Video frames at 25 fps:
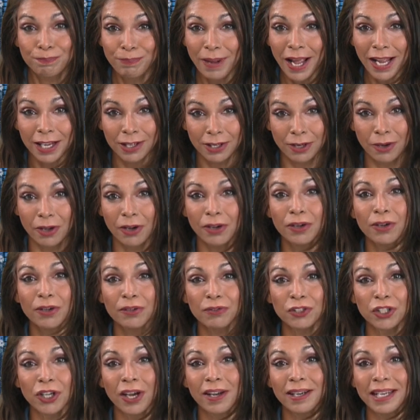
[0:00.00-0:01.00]
backlog
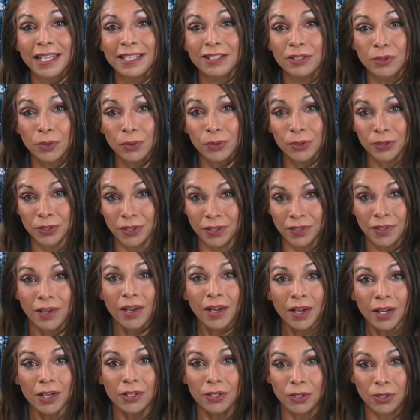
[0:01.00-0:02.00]
of Chinese goods
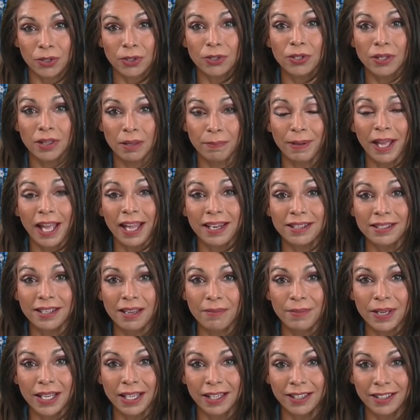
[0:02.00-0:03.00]
due to the
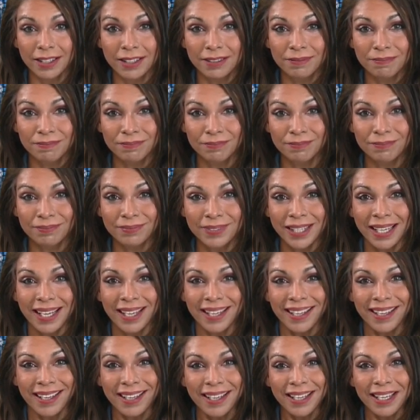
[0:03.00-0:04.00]
pandemic.
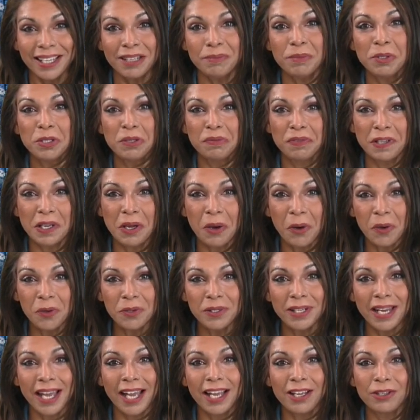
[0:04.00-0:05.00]
And moving
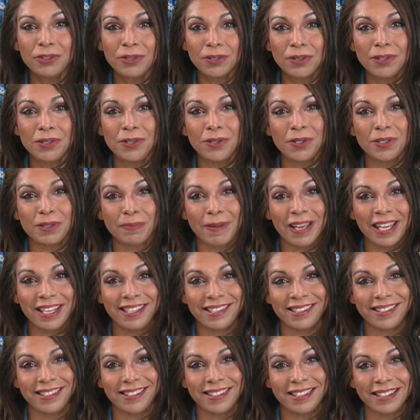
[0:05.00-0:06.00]
on now to the
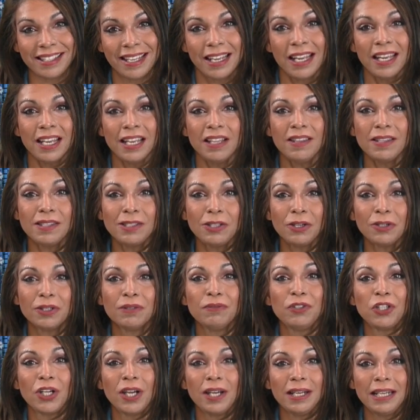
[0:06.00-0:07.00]
newsmakers. The stock
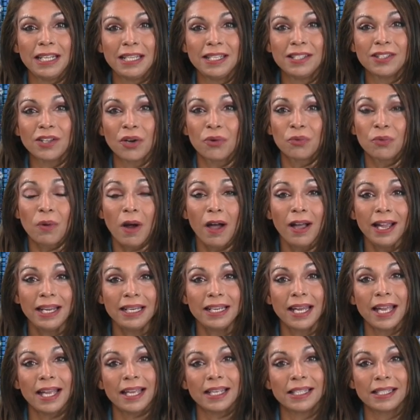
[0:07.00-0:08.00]
of Chinese
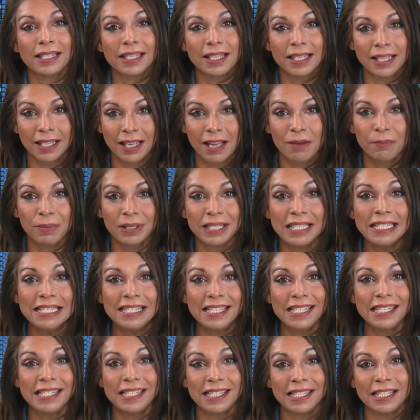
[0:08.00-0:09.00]
ride hailing company
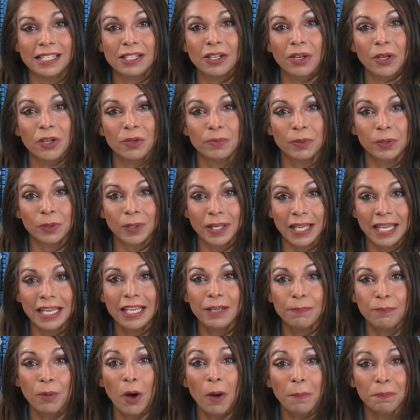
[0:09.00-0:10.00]
Didi Global
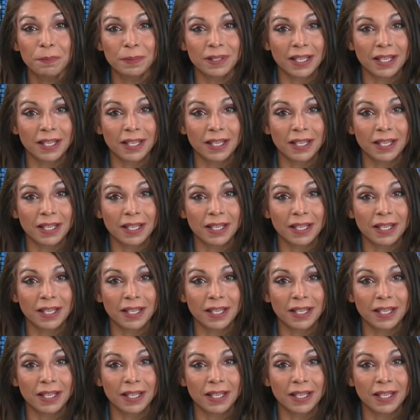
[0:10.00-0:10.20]
Inc. popped